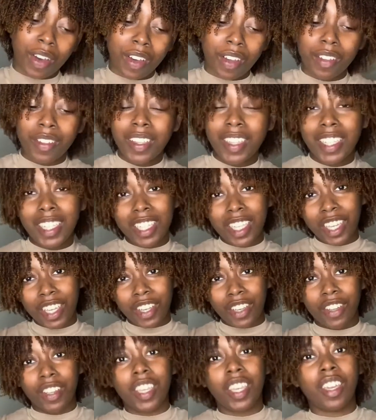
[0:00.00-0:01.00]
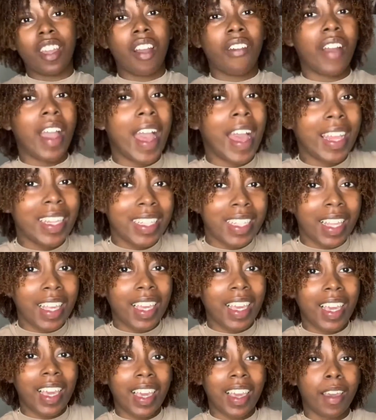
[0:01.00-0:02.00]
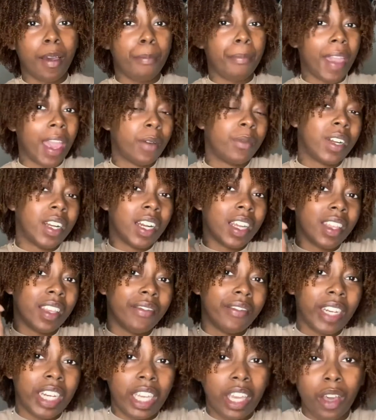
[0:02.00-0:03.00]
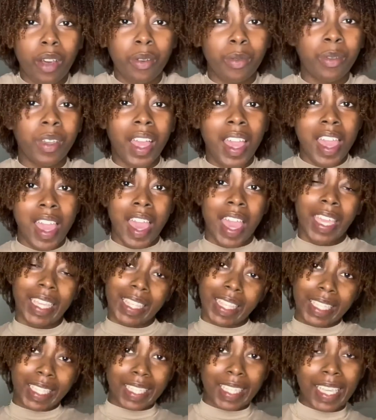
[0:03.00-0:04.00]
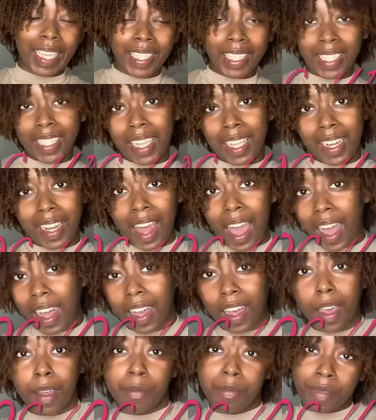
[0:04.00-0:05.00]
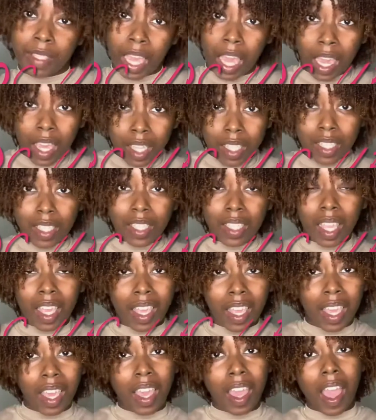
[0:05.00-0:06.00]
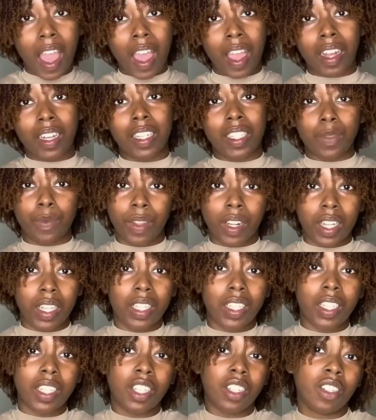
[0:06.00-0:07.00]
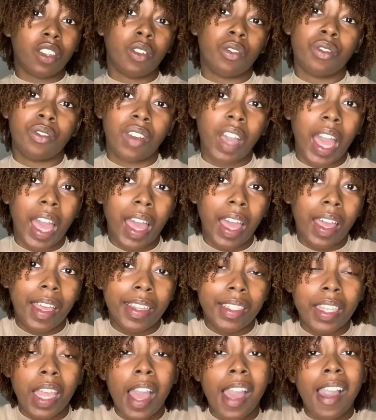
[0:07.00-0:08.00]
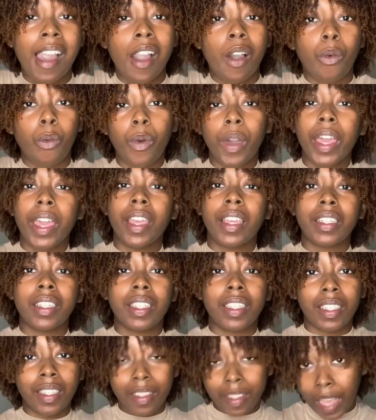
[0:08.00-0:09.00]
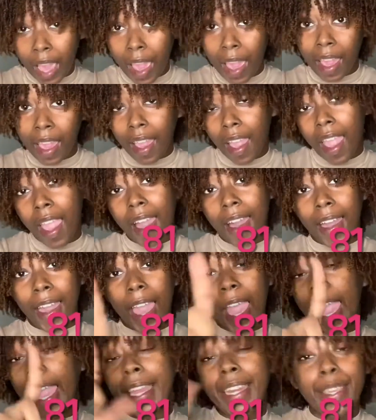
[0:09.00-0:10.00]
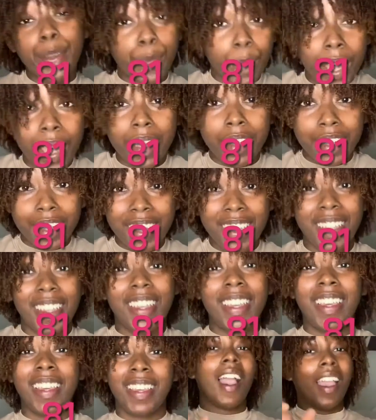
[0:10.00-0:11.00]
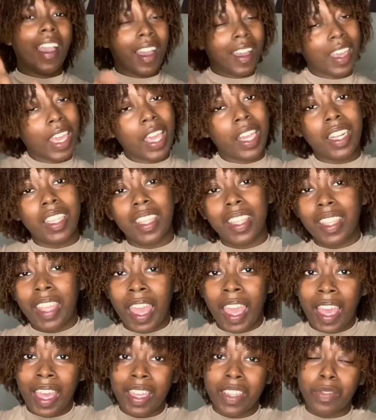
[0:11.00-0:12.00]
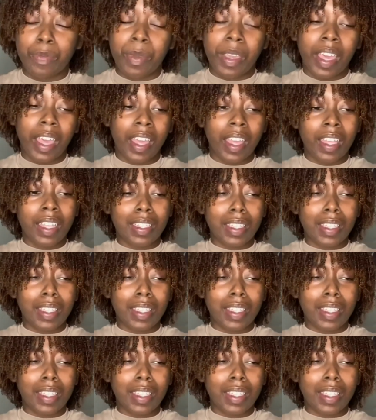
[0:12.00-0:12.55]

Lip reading: it's your girl Kearra Asaki. I'm back with another video. This is a lock update. I just wanted to show you guys what day 81. I counted the days because